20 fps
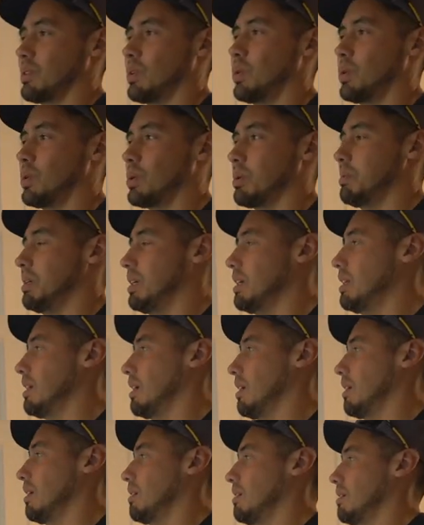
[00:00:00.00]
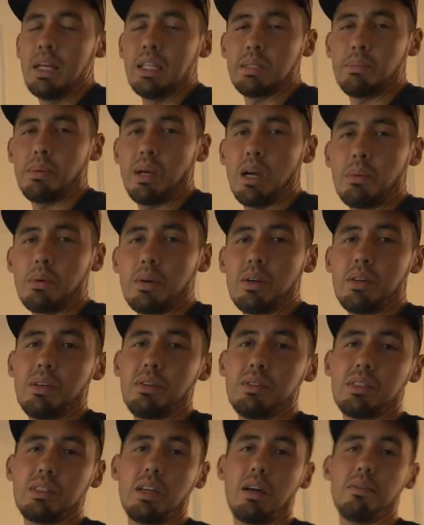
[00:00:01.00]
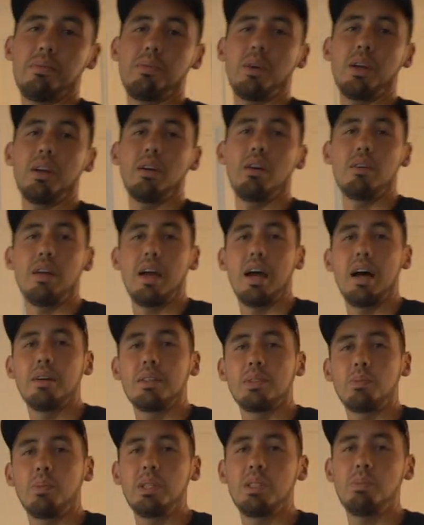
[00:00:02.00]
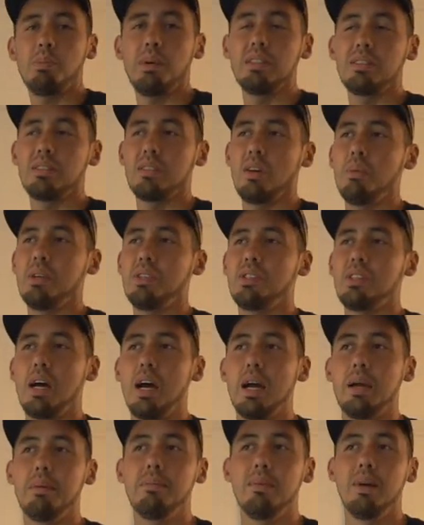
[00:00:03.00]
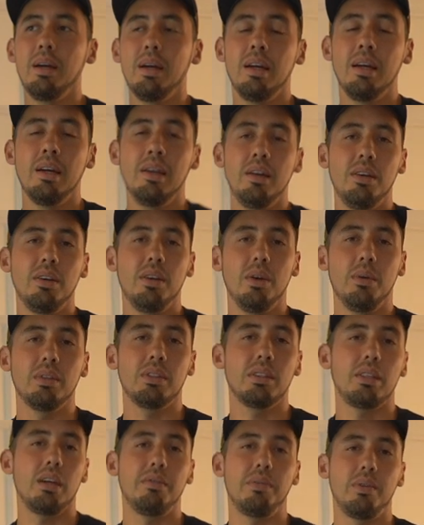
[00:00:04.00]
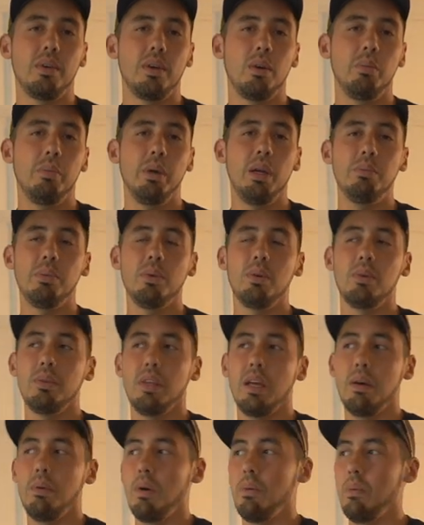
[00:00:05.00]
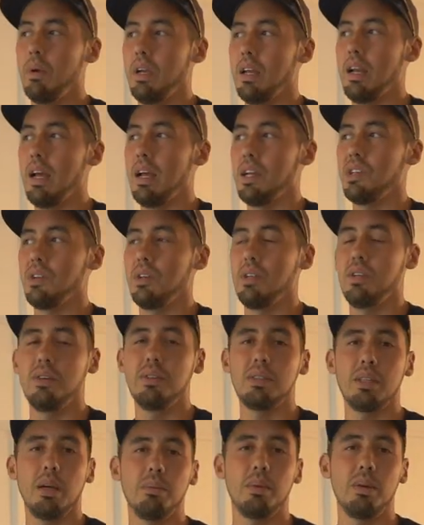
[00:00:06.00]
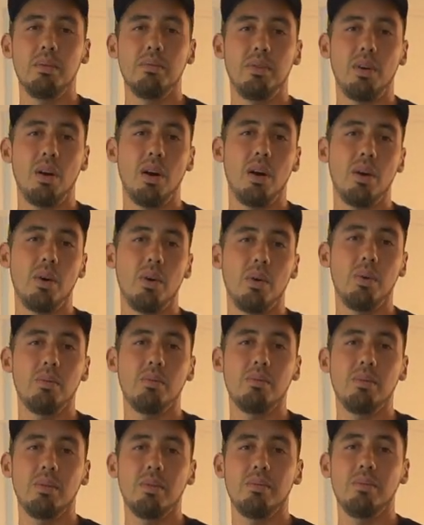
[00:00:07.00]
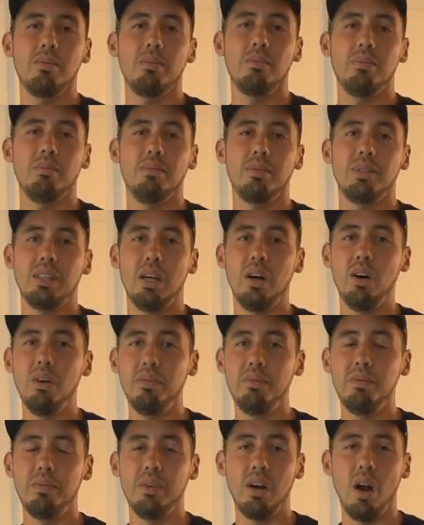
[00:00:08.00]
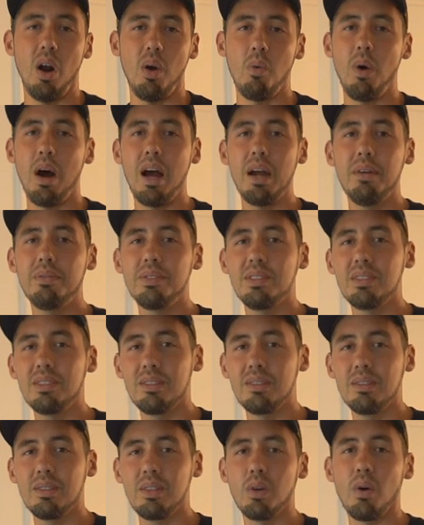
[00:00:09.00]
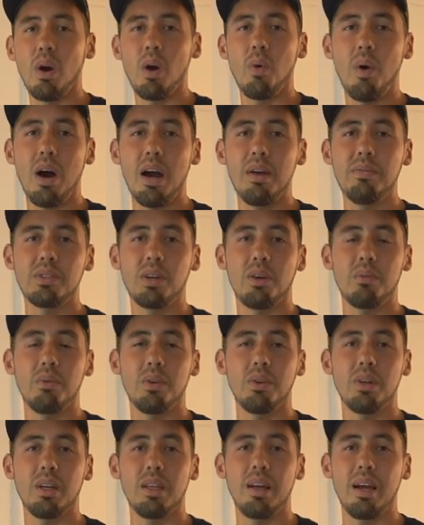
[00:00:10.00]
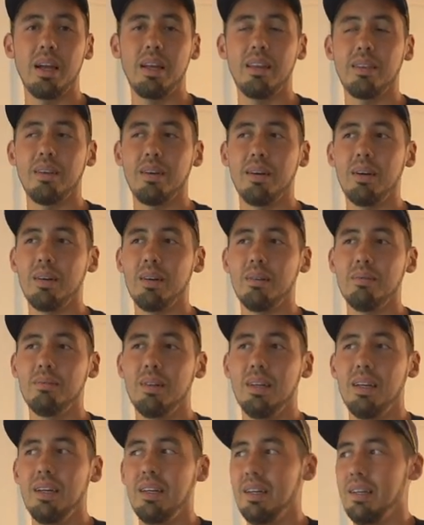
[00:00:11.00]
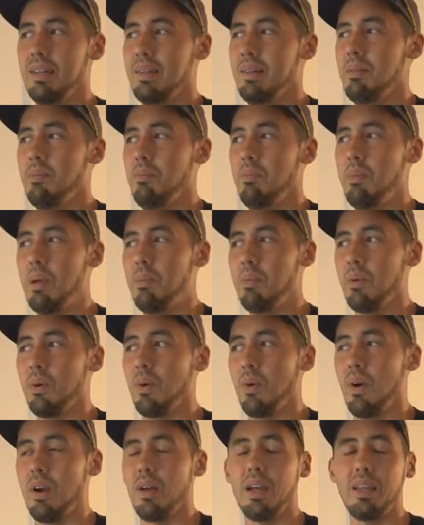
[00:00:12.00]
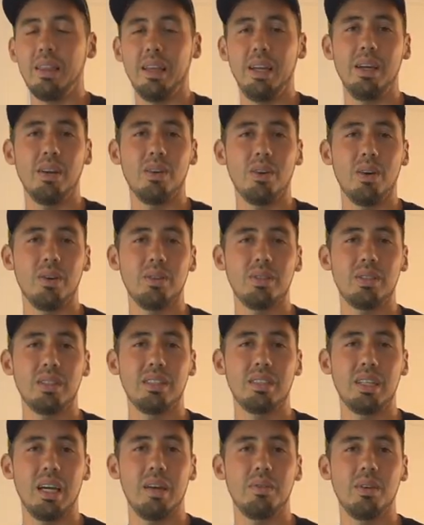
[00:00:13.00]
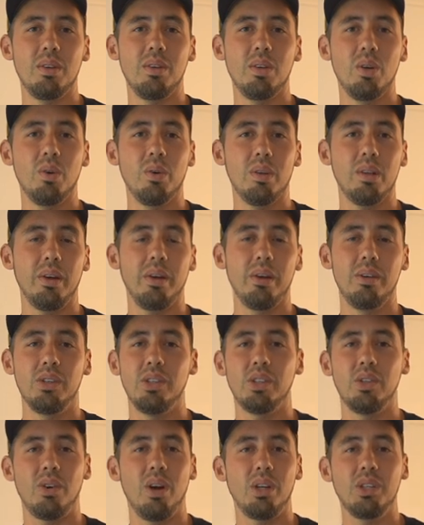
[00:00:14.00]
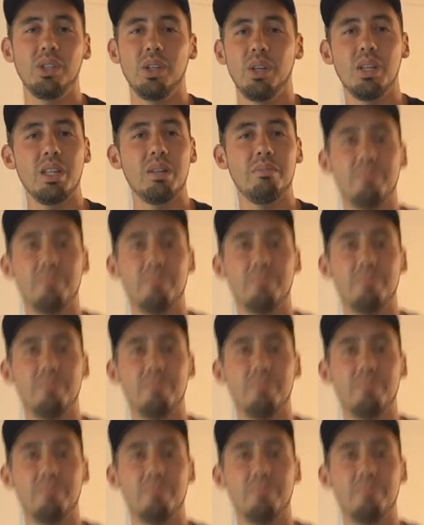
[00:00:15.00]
cool to be in here. To be able to do stuff for your own house. We spend so much time doing stuff for other people that when we can actually do something for our own self and our wives, who our wives are really like the people who are like the heroes because they have to deal with the construction and the